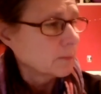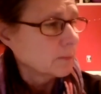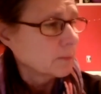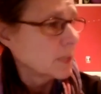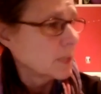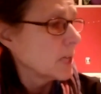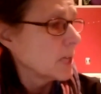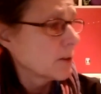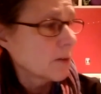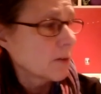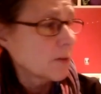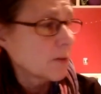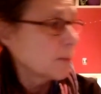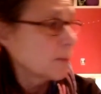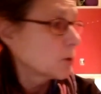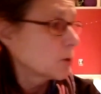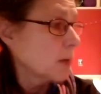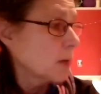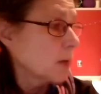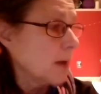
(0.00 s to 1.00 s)
Neither of
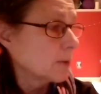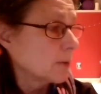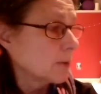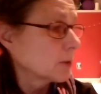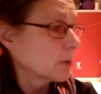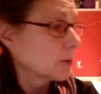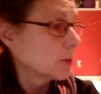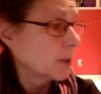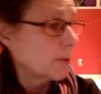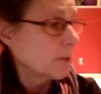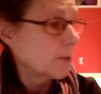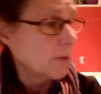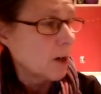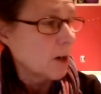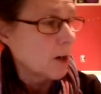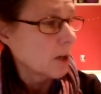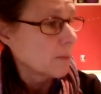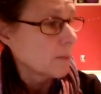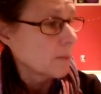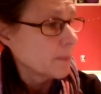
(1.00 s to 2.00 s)
them traveled very far.